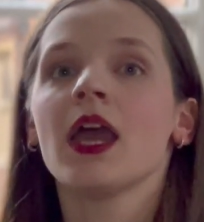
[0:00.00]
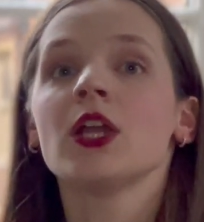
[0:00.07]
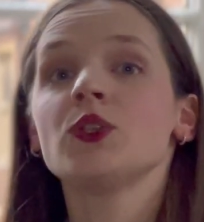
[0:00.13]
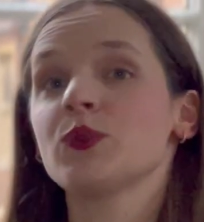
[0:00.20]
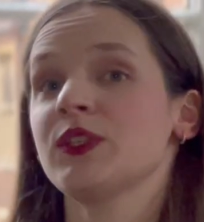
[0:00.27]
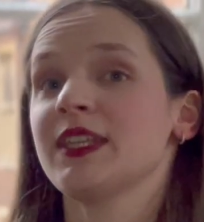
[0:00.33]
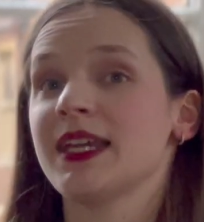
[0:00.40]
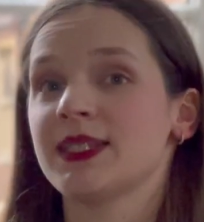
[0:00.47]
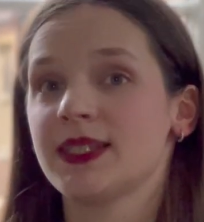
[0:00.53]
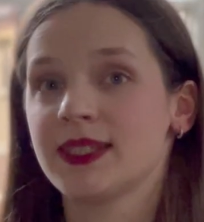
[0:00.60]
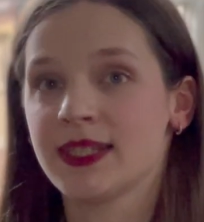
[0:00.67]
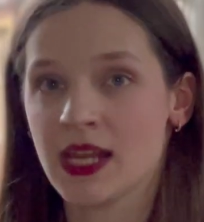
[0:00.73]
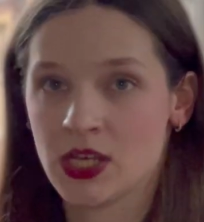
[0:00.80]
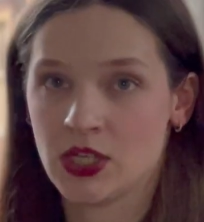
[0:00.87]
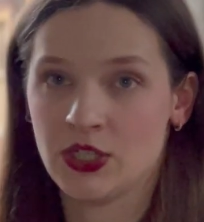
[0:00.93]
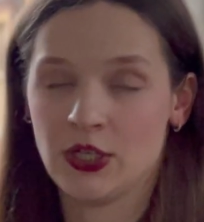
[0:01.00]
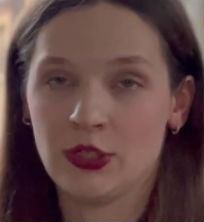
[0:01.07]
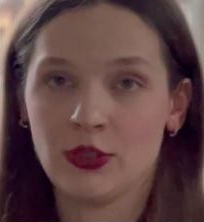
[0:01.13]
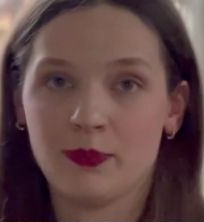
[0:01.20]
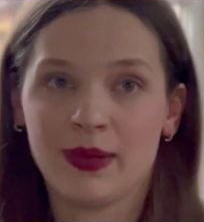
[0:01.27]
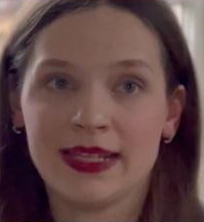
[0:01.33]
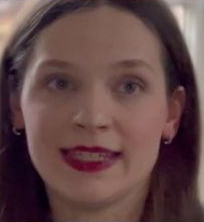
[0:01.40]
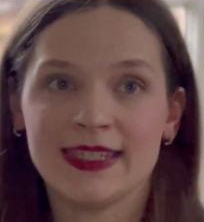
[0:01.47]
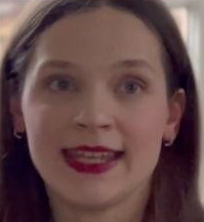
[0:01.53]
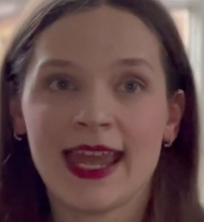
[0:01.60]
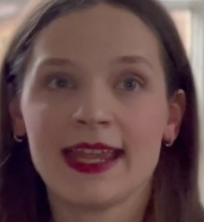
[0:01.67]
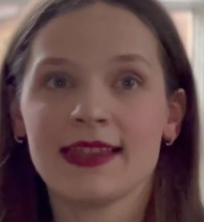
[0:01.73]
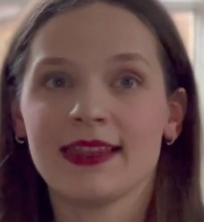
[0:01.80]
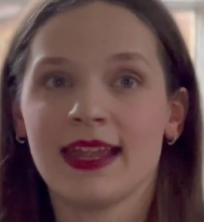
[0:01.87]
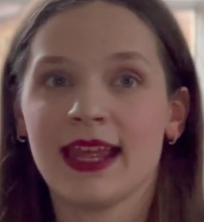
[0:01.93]
It was essential to
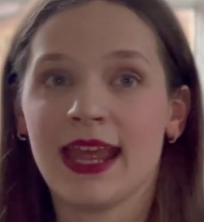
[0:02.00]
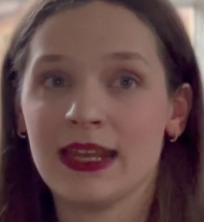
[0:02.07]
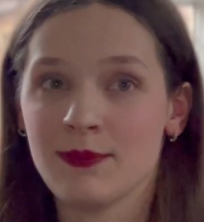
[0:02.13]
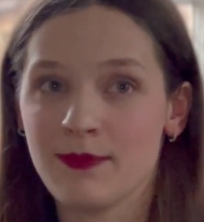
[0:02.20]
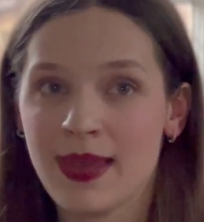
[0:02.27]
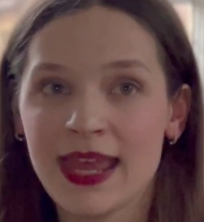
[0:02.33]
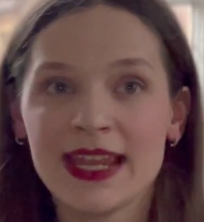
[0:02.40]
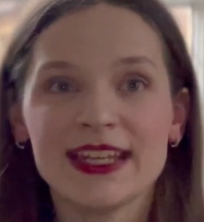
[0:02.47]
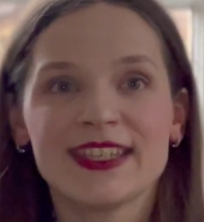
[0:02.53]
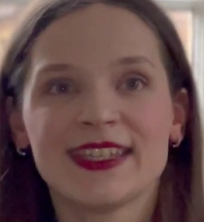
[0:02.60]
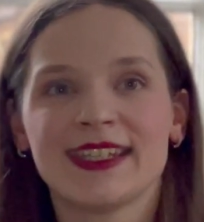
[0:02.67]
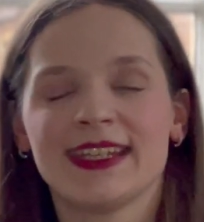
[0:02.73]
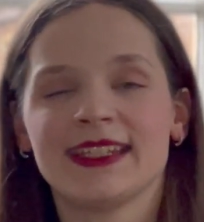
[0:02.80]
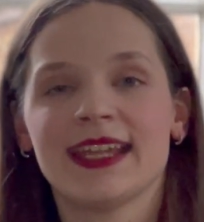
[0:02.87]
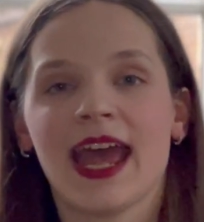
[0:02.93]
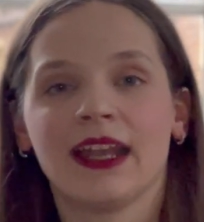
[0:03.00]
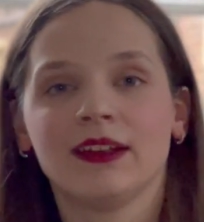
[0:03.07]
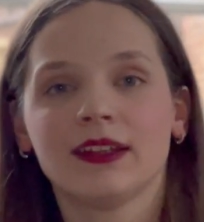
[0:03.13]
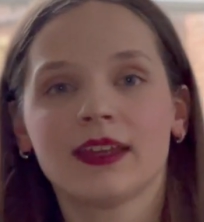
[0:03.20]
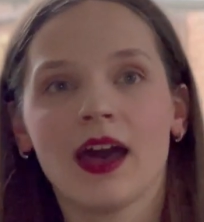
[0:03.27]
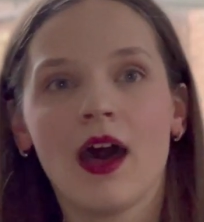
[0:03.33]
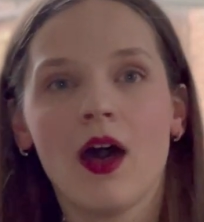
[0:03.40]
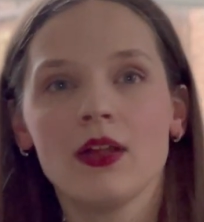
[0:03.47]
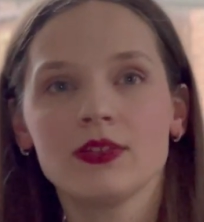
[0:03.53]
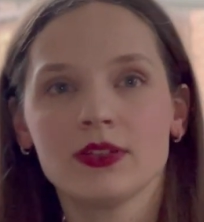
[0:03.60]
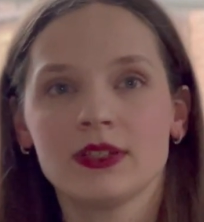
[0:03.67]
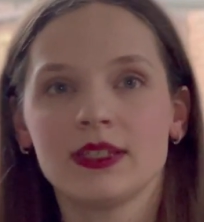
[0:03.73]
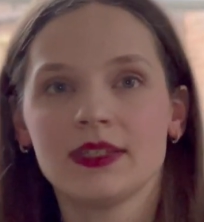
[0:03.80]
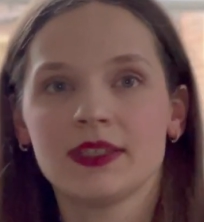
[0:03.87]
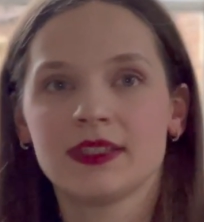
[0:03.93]
maintain the animated and
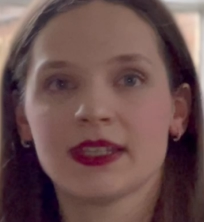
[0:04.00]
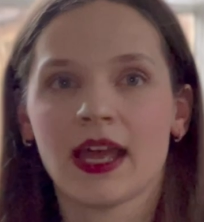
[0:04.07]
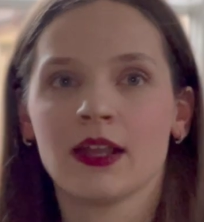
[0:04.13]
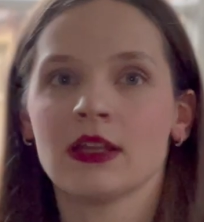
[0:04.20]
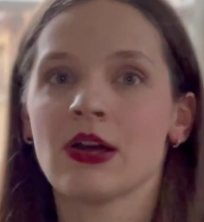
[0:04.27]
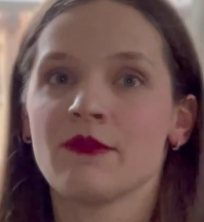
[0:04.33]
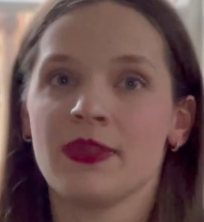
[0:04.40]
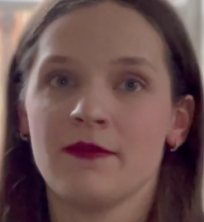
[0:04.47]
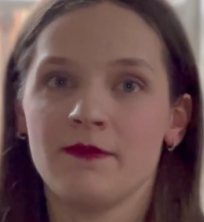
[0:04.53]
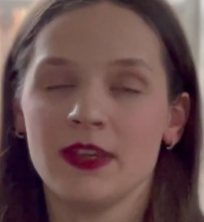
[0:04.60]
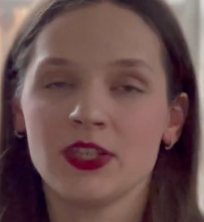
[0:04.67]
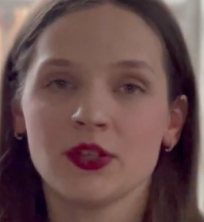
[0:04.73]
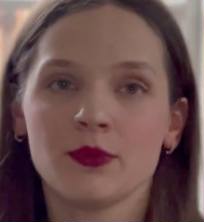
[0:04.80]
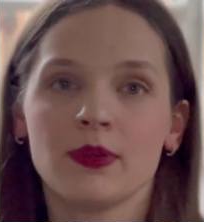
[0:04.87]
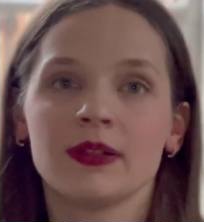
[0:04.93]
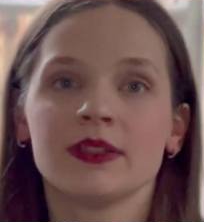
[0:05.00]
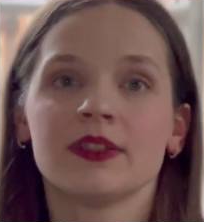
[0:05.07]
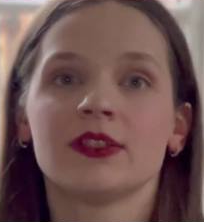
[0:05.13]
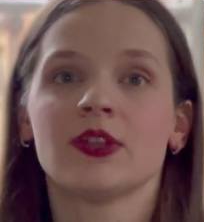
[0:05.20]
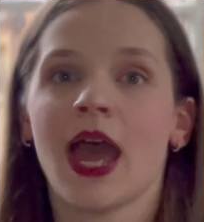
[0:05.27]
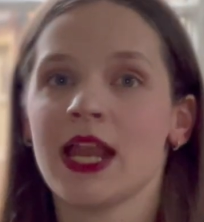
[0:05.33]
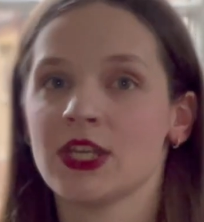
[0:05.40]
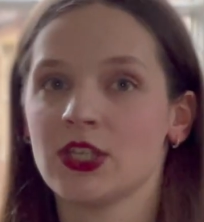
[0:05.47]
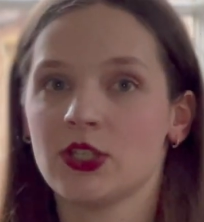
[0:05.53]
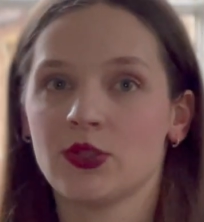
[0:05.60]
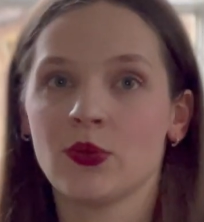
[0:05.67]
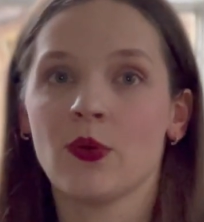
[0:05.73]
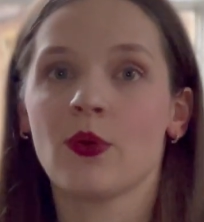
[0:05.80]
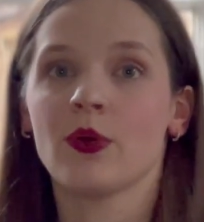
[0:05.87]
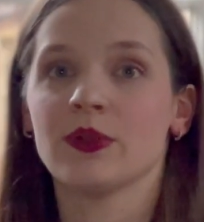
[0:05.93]
cartoony style of the visuals to
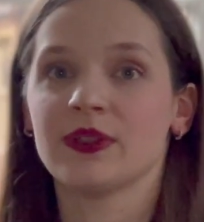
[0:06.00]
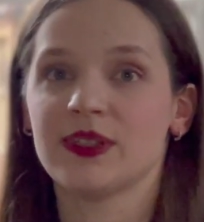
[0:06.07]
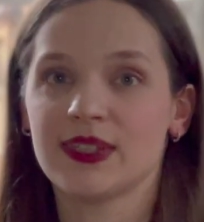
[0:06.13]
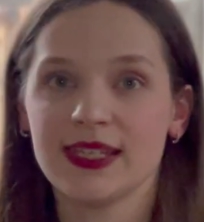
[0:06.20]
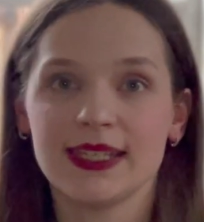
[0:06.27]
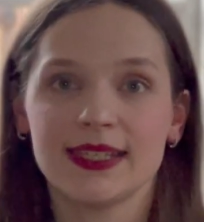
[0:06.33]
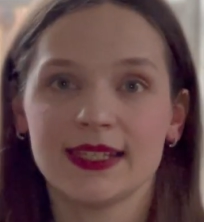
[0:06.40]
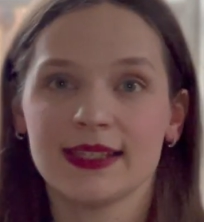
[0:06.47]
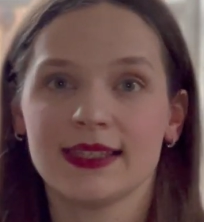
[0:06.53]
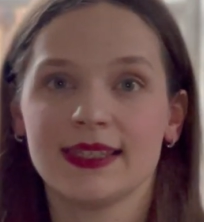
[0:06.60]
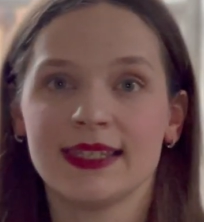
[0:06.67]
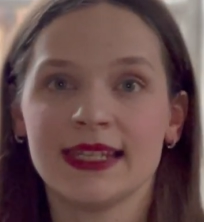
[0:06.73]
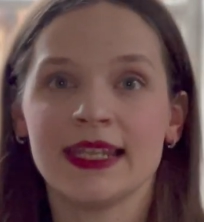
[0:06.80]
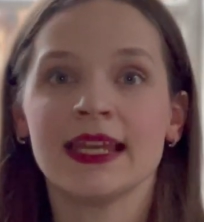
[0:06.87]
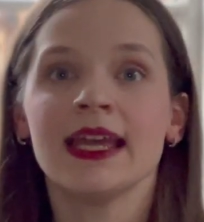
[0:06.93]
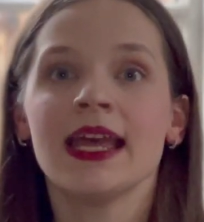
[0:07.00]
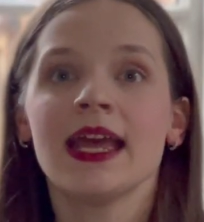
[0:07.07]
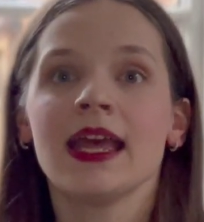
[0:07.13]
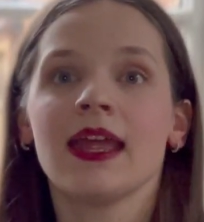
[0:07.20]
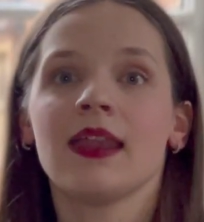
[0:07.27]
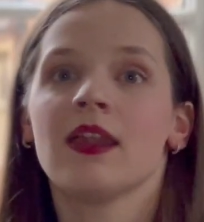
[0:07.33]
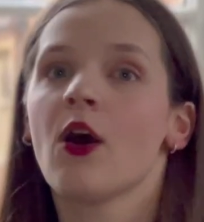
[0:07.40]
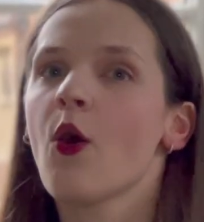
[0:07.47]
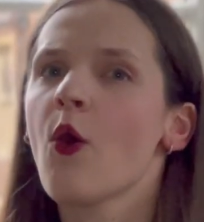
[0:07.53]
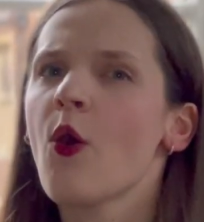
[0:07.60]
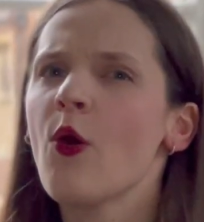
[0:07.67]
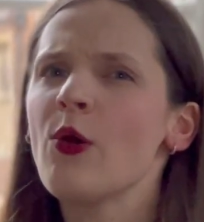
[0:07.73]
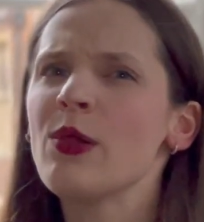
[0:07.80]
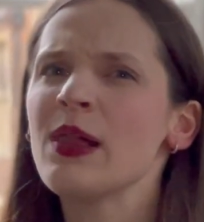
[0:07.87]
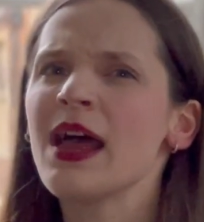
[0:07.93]
ensure consistency in the
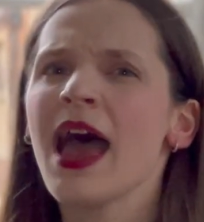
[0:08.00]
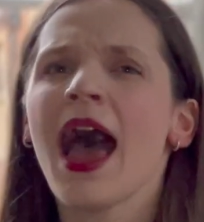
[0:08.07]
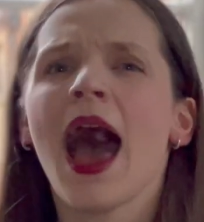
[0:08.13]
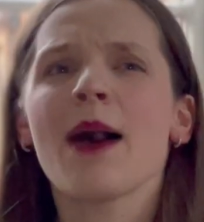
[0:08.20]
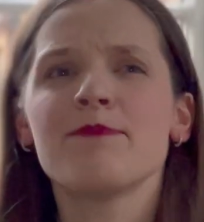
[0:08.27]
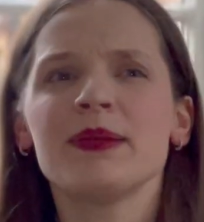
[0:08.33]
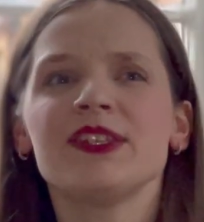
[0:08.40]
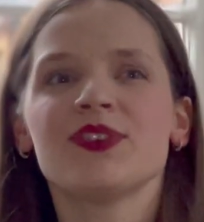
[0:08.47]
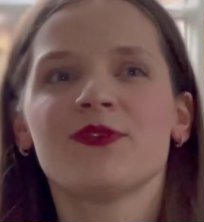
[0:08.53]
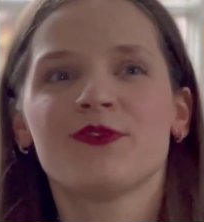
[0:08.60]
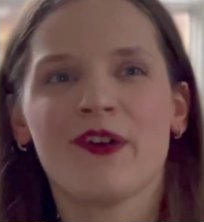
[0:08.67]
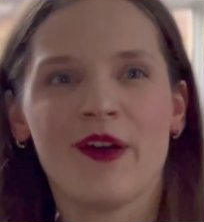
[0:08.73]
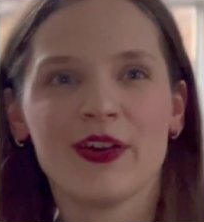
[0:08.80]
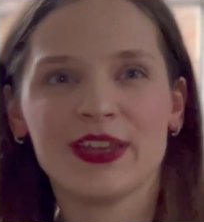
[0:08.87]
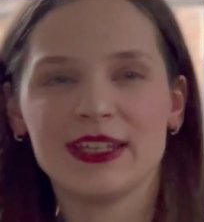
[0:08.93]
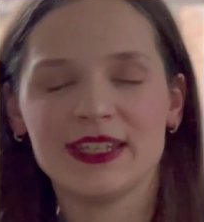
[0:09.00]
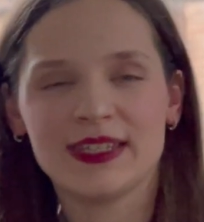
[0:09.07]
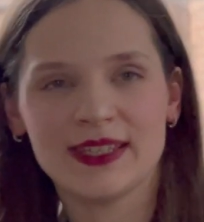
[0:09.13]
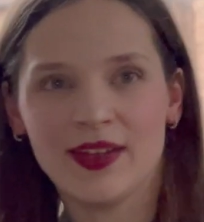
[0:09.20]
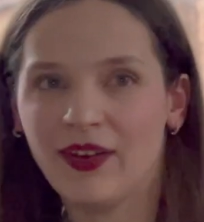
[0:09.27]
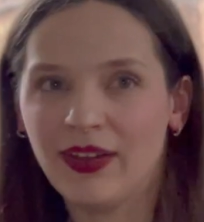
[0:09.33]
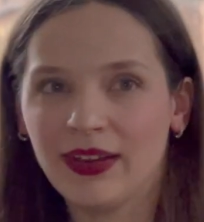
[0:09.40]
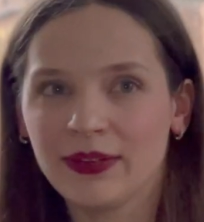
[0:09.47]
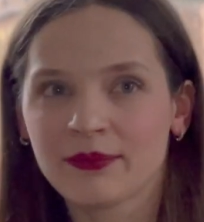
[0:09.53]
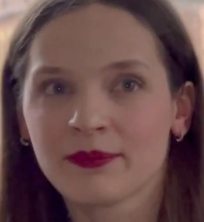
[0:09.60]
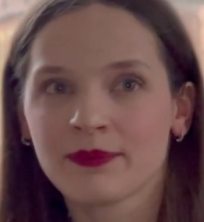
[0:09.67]
whole a bit funky design.